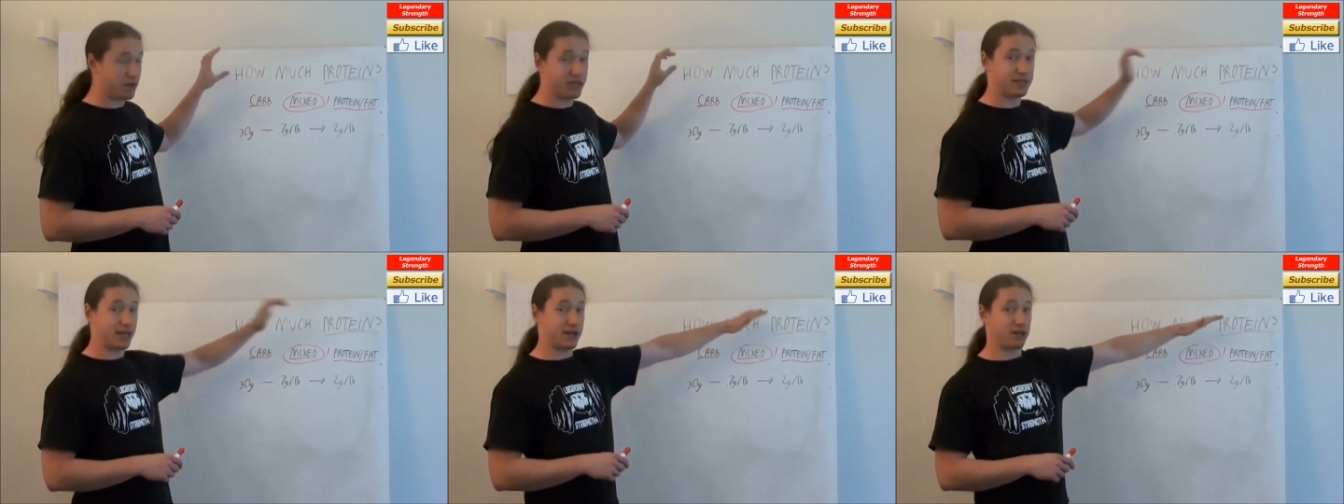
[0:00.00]
you
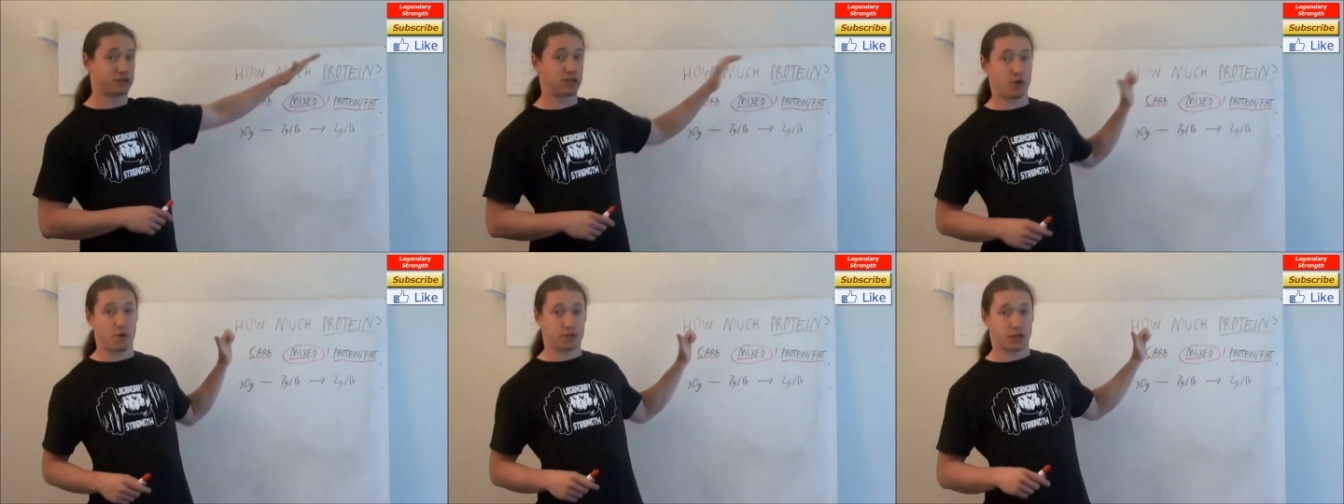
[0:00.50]
need, that
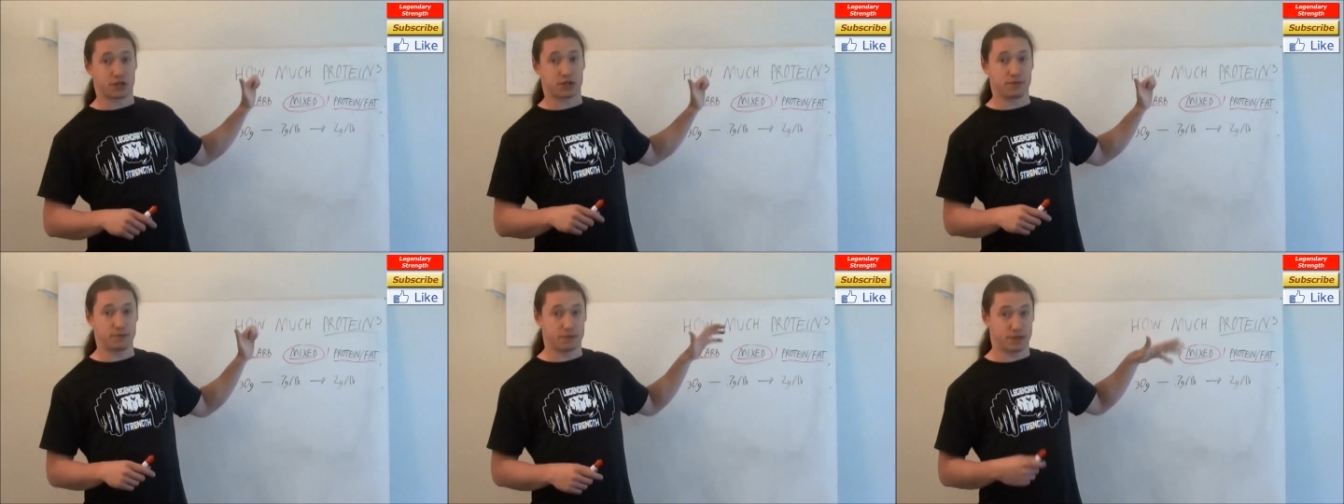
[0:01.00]
also
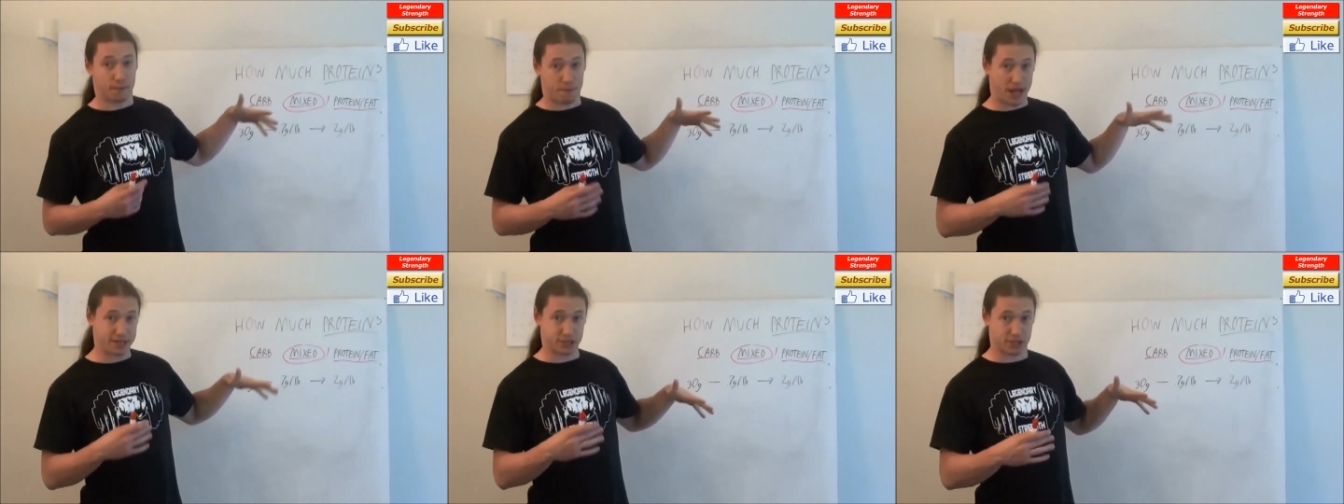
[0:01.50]

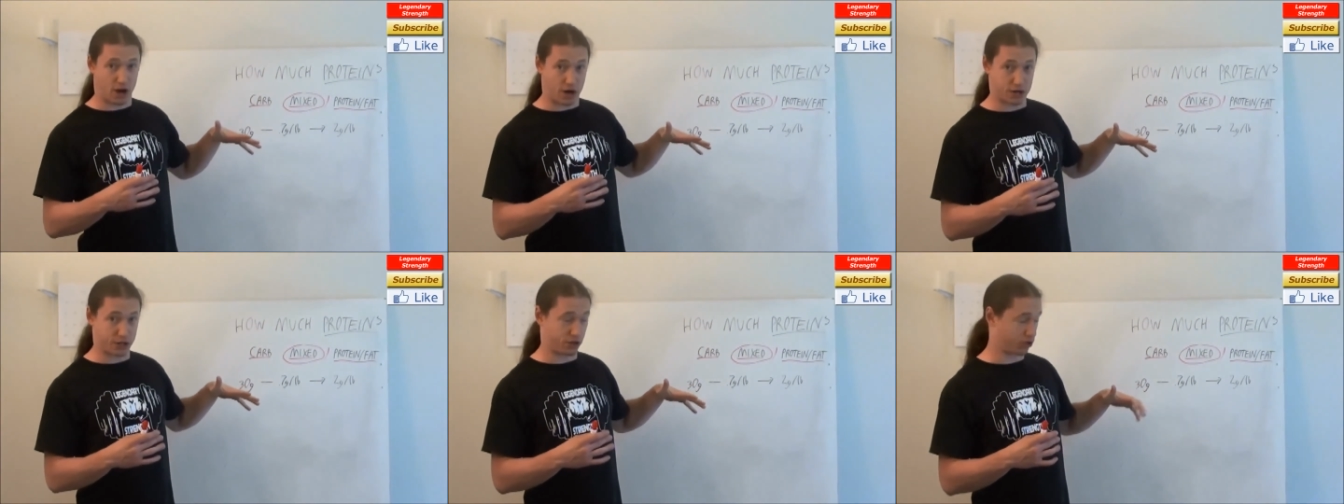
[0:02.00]
depends
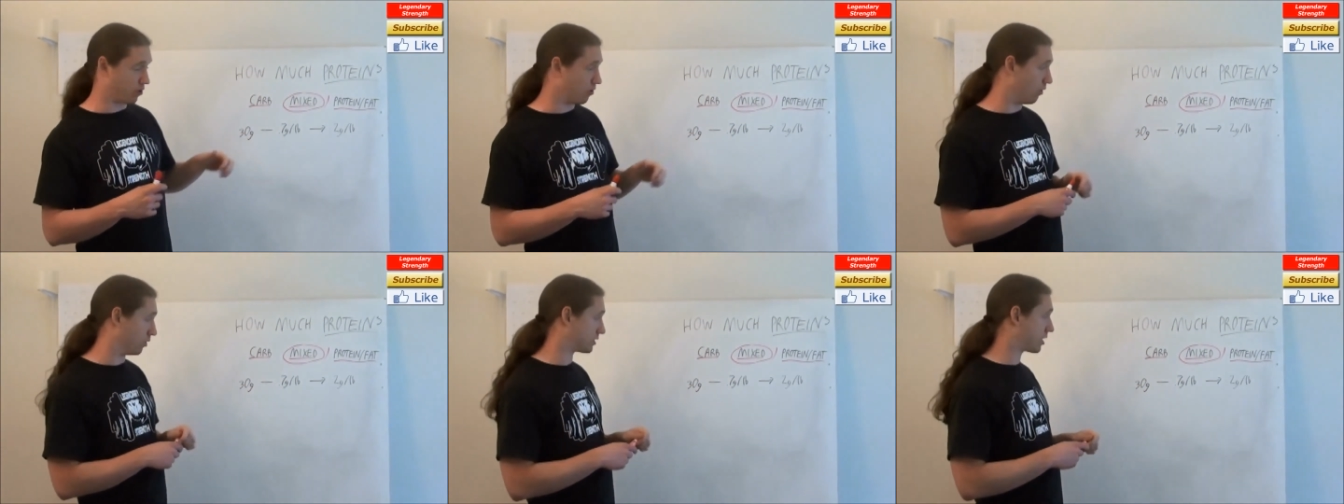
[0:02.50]
on your
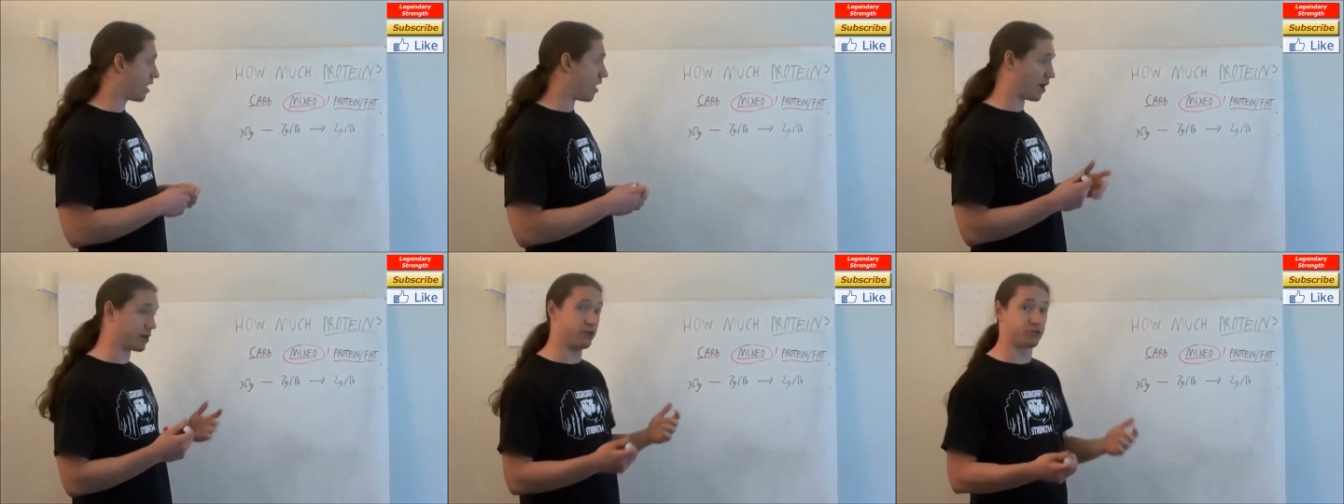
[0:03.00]
goals.
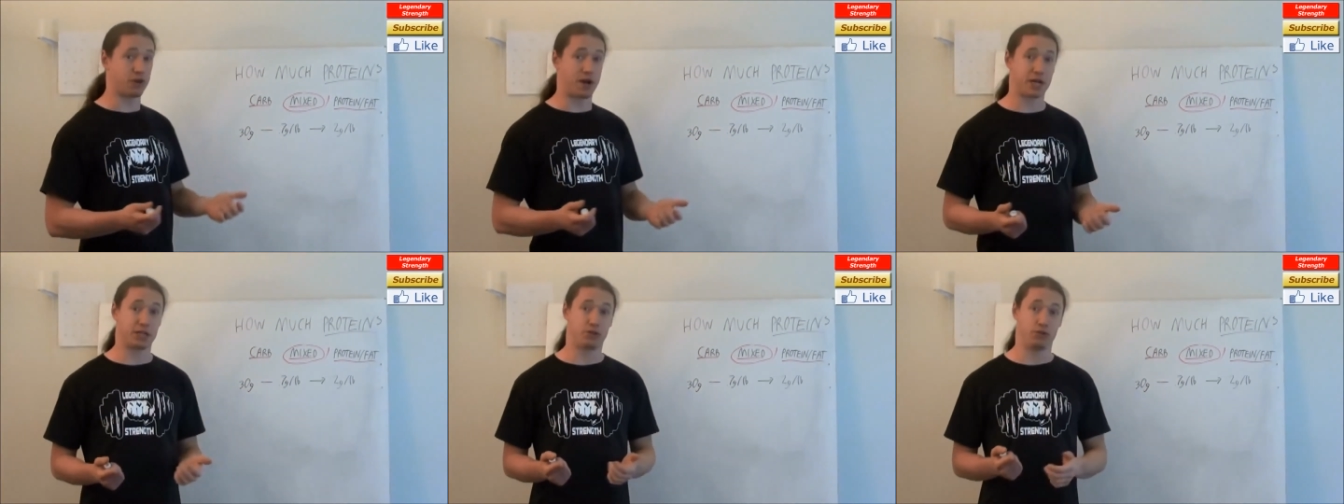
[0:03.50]
Are you
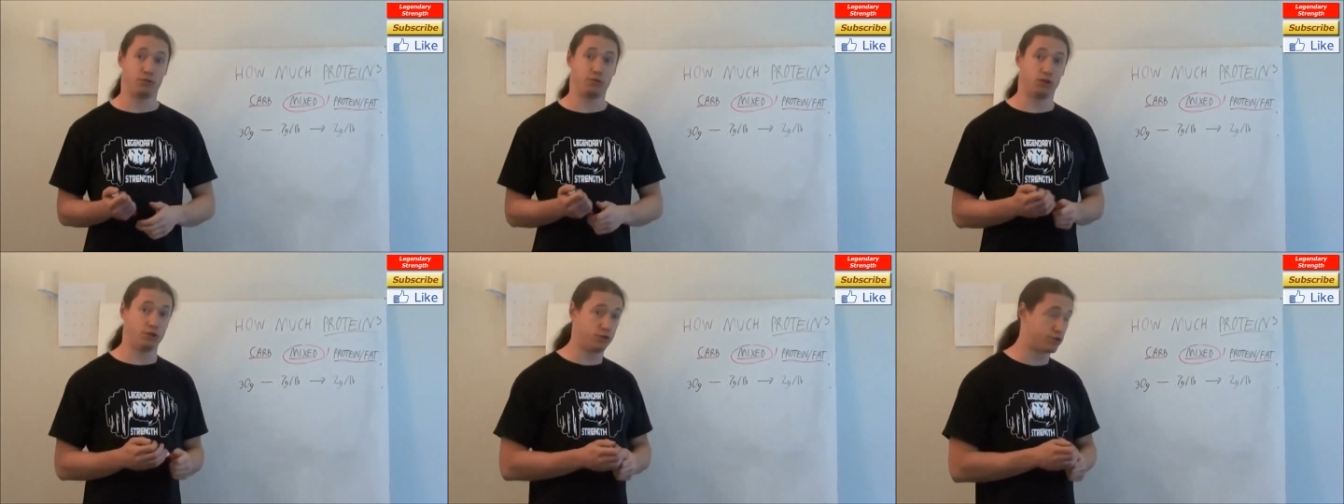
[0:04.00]
trying to
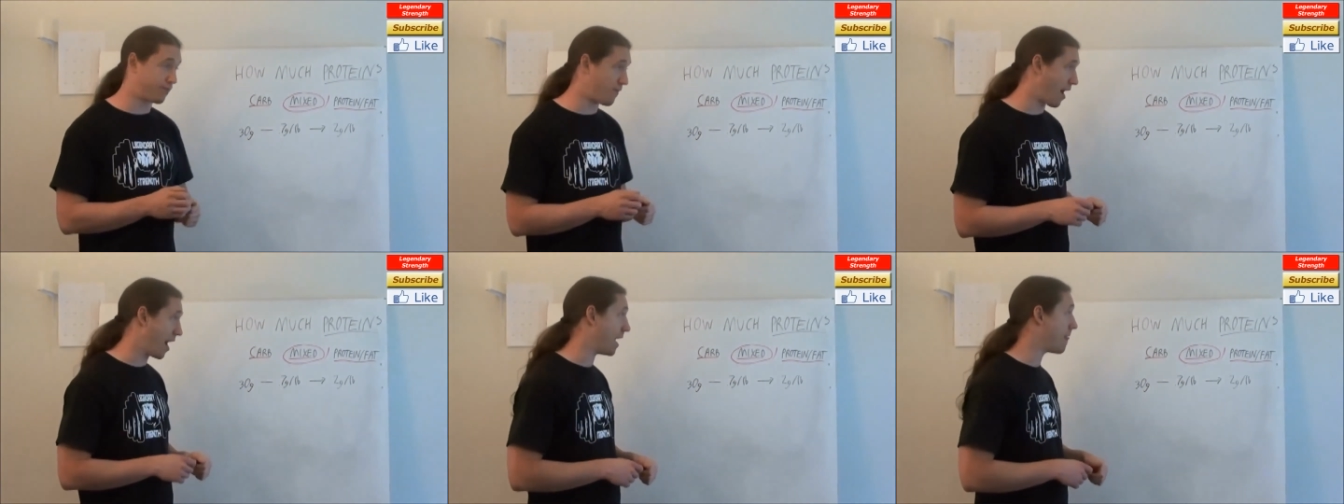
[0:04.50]
lose
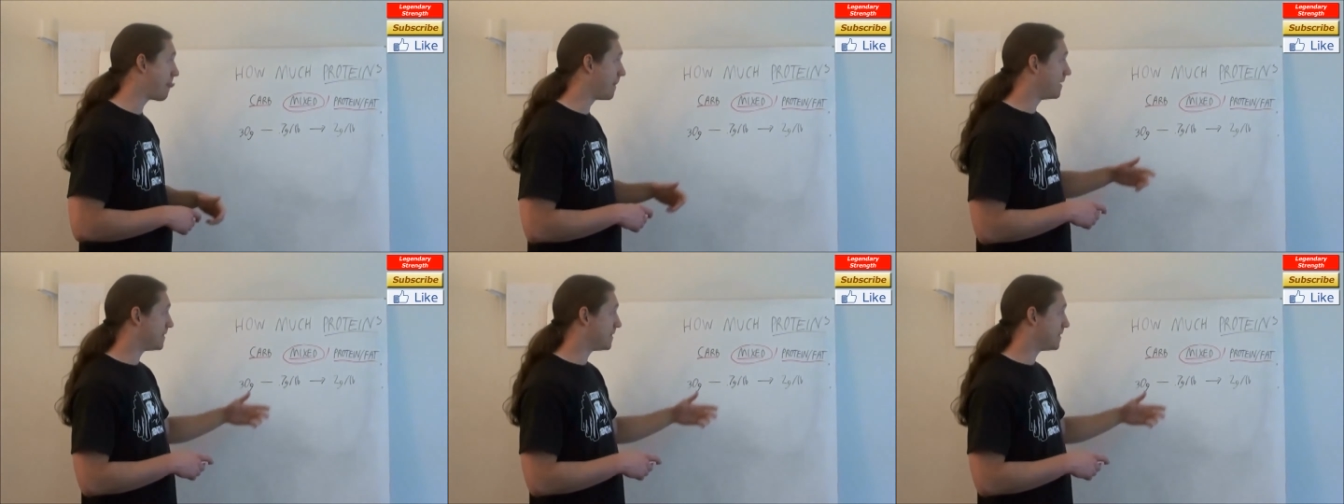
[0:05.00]
fat?